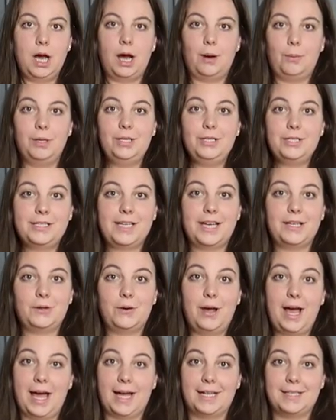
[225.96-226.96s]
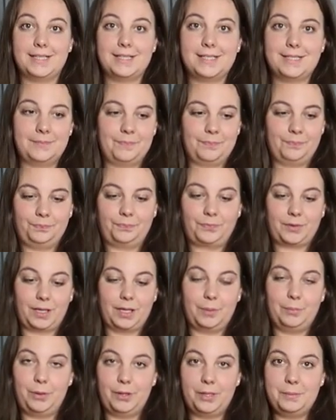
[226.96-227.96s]
I want you to get your hands,
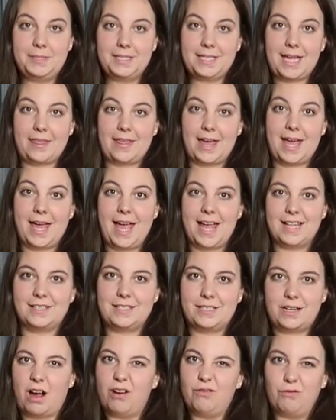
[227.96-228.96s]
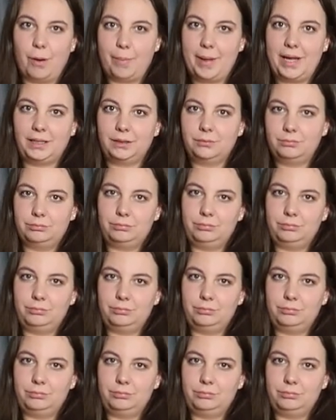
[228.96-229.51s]
put them together and start rubbing.